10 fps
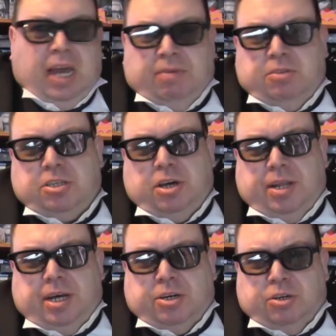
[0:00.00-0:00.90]
I've just got
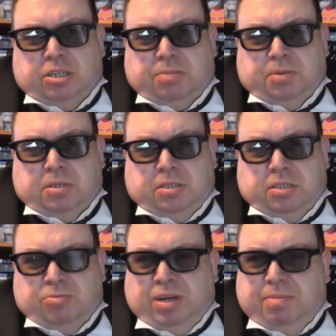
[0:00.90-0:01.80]
that
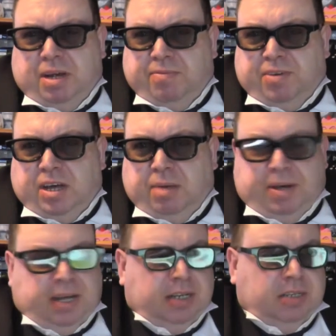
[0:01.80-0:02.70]
Ghostbusters remake vibe,
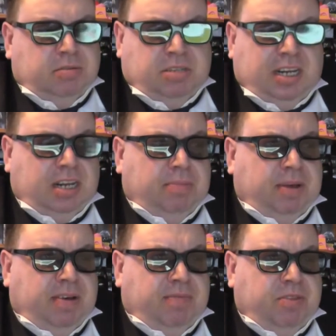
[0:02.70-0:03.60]
and there was a little
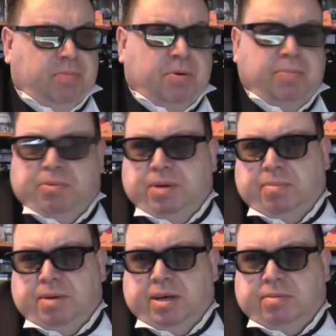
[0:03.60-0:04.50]
bit of the Mummy
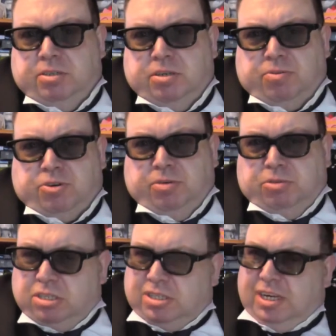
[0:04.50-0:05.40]
remake with Tom
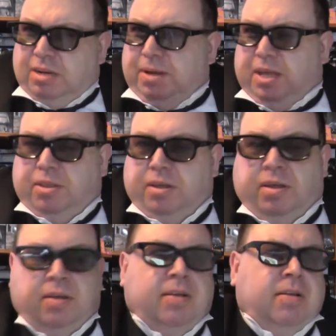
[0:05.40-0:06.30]
Cruise, just a little bit in
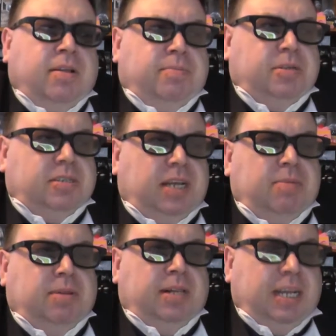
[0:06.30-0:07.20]
there plus
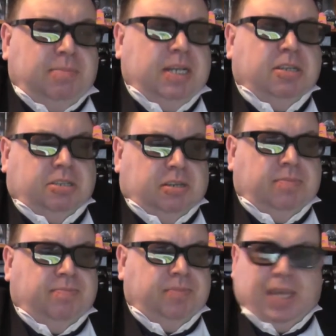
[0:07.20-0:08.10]
Neil, Liam
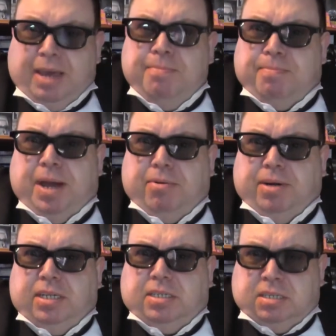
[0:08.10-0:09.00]
Nielsen in
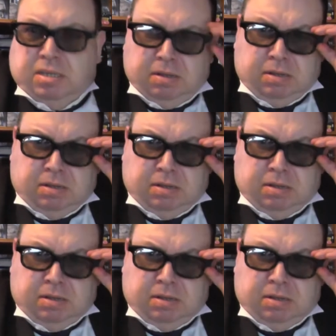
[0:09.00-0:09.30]
Paris.